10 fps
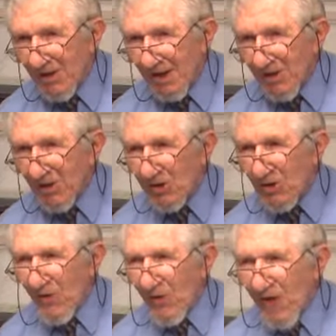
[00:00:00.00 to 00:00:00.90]
He took
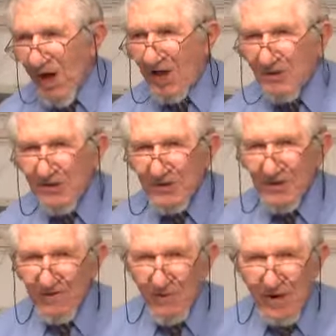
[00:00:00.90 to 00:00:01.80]
two
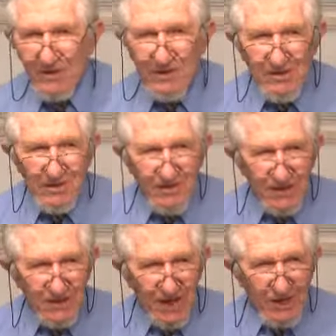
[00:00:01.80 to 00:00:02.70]
philosophers of Western
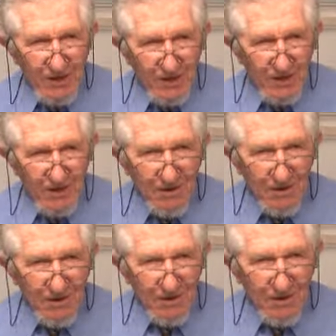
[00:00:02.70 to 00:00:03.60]
civilization
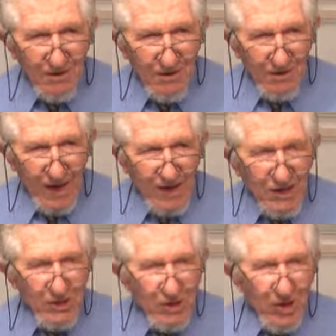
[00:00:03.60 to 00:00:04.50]
and
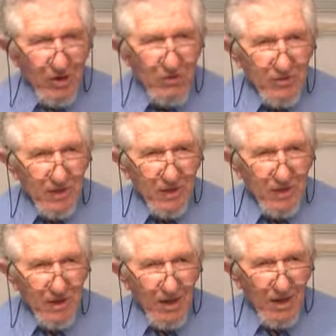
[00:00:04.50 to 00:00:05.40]
he showed
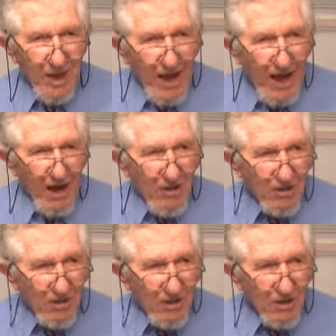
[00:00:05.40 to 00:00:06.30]

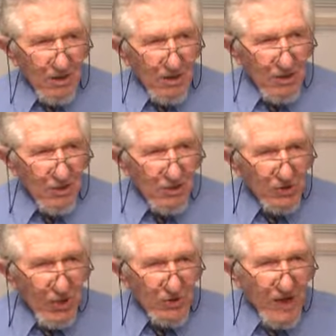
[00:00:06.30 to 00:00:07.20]
how
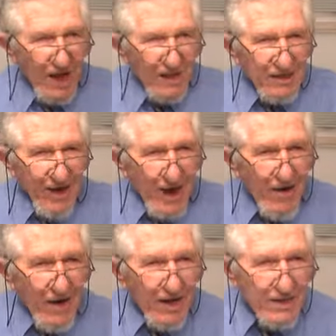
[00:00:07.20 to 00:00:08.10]

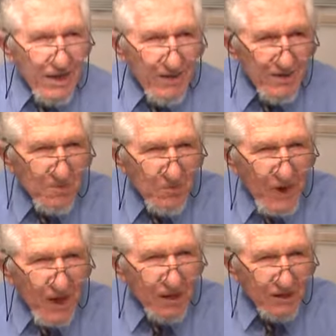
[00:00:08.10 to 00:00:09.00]
totalitarianism is
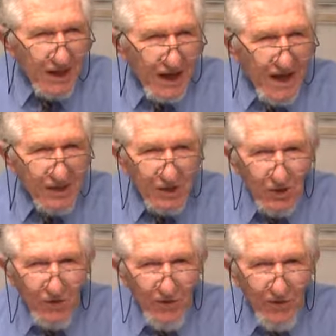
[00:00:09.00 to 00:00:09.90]
built
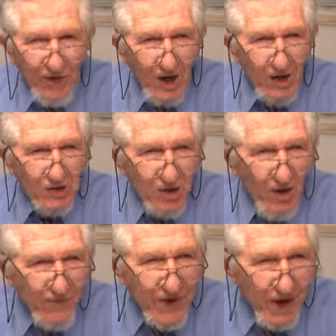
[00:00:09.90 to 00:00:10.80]
into
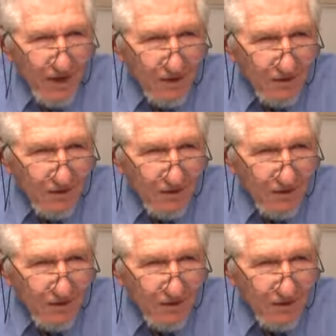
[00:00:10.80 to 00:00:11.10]
philosophia.